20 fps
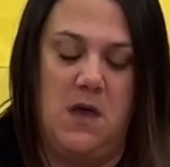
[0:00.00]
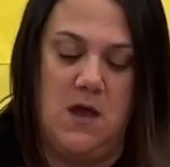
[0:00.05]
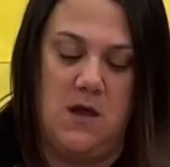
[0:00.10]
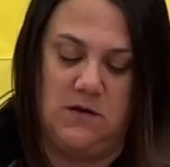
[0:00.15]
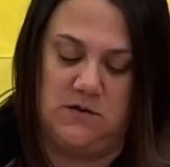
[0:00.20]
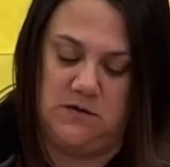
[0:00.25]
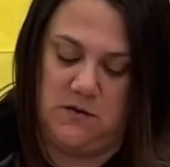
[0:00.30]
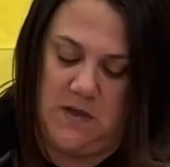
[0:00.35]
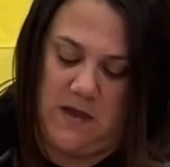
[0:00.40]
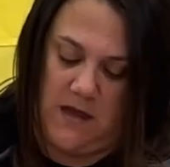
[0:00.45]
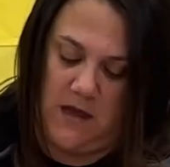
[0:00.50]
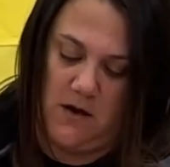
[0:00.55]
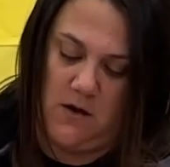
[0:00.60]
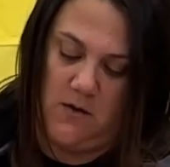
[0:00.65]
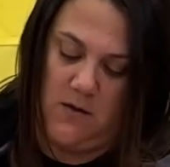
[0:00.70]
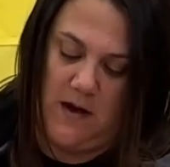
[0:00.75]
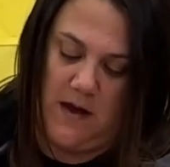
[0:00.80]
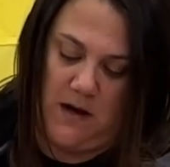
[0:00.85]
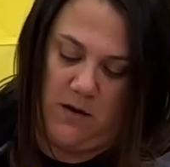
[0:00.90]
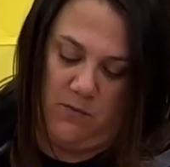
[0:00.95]
So they can go
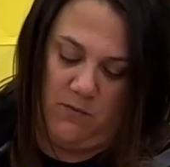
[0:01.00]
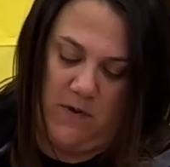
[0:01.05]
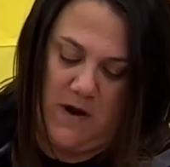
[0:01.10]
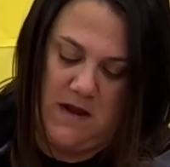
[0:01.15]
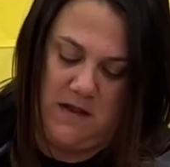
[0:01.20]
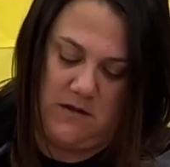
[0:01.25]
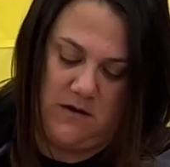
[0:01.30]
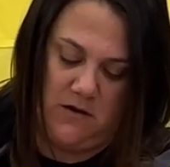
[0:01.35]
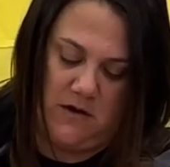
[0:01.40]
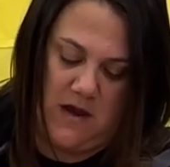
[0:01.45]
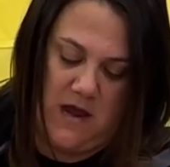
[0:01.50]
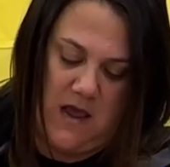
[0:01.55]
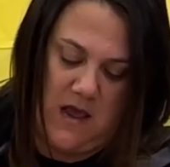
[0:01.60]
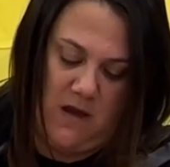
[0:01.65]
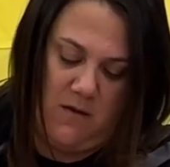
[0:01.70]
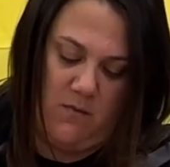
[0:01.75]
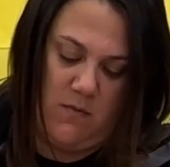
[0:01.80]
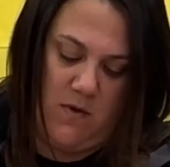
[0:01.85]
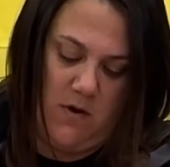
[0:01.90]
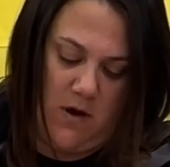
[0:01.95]
ahead and write their
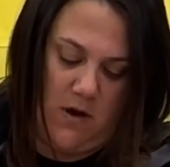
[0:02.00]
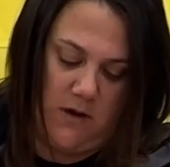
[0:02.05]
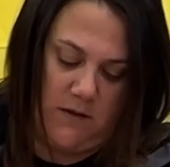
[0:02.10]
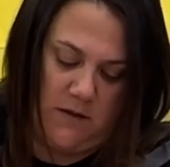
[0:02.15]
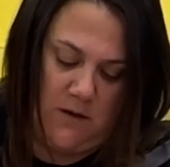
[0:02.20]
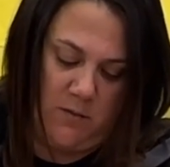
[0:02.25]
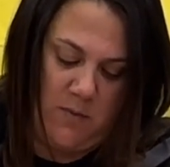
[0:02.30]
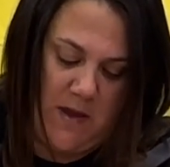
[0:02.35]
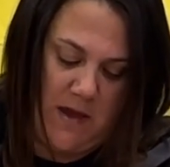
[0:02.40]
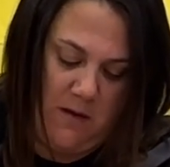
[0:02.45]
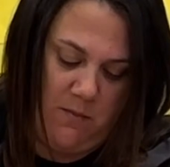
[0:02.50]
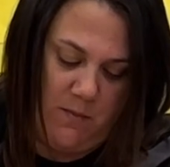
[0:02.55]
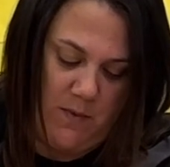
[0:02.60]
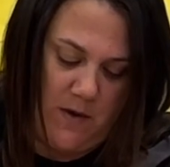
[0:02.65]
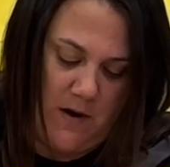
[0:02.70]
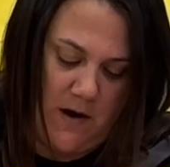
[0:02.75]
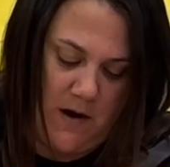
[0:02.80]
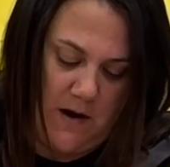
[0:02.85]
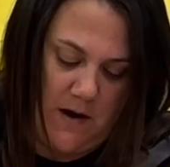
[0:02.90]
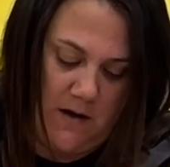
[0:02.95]
name on their
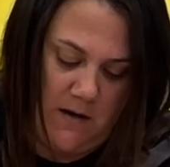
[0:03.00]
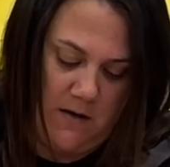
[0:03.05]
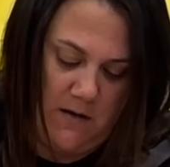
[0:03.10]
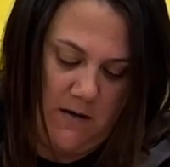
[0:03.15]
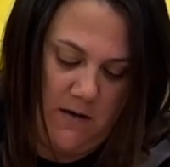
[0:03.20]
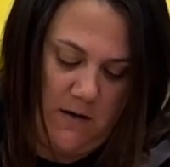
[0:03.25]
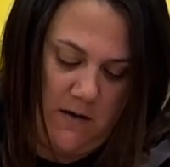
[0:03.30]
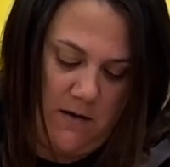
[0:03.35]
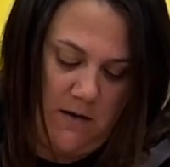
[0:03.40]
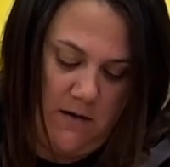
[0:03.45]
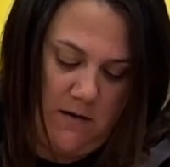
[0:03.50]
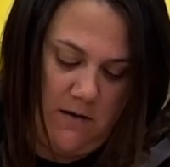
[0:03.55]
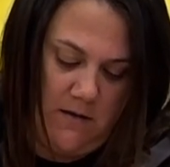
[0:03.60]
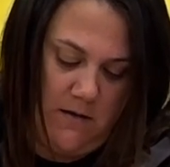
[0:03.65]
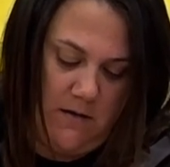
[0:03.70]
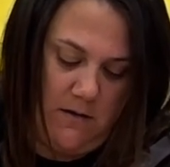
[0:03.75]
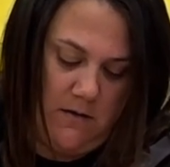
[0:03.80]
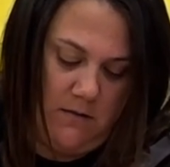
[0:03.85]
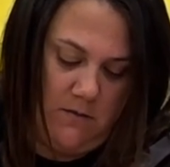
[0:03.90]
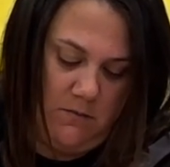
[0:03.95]
paper,
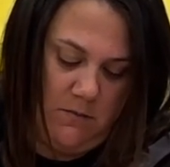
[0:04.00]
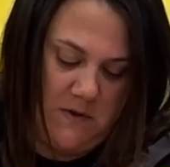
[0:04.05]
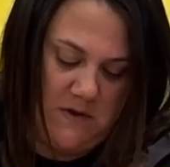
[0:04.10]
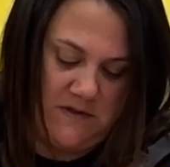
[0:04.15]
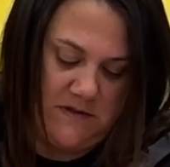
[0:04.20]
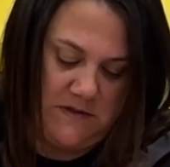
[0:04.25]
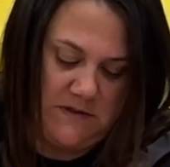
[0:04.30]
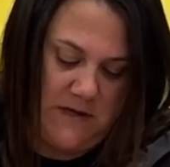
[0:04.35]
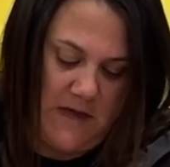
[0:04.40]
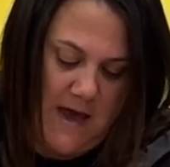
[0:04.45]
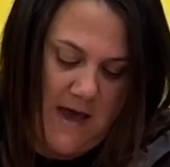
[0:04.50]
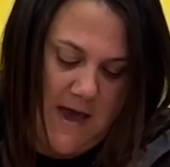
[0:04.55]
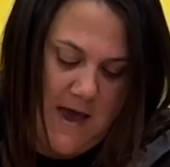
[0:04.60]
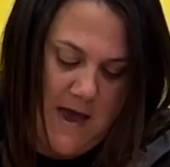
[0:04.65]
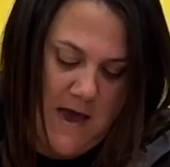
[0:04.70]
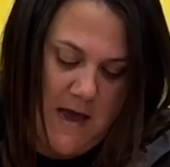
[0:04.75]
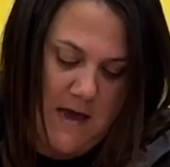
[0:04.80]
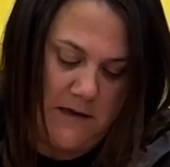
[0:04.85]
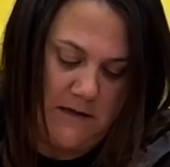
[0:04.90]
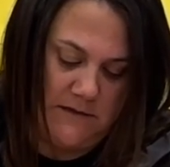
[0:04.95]
Miss
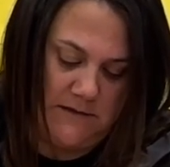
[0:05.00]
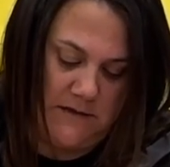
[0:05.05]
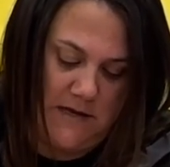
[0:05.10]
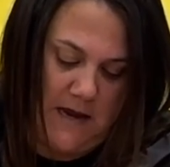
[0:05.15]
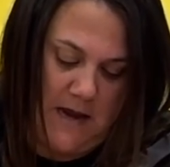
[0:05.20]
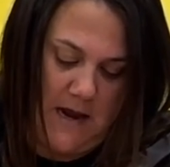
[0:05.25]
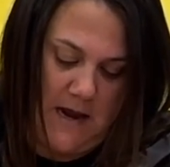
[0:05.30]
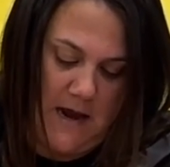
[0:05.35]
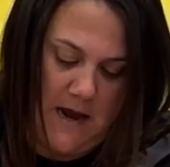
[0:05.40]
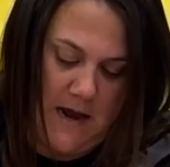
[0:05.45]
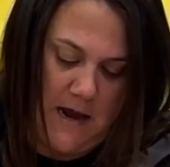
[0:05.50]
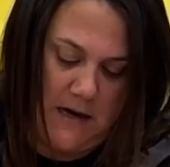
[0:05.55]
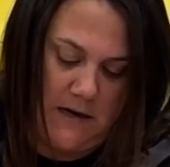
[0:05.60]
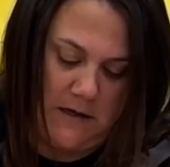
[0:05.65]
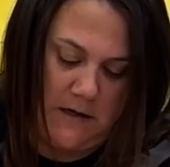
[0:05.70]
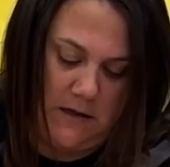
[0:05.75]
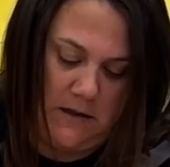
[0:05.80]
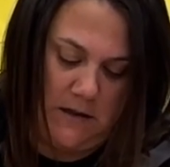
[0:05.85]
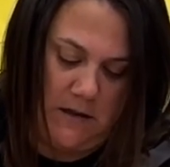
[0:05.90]
Skaggs, and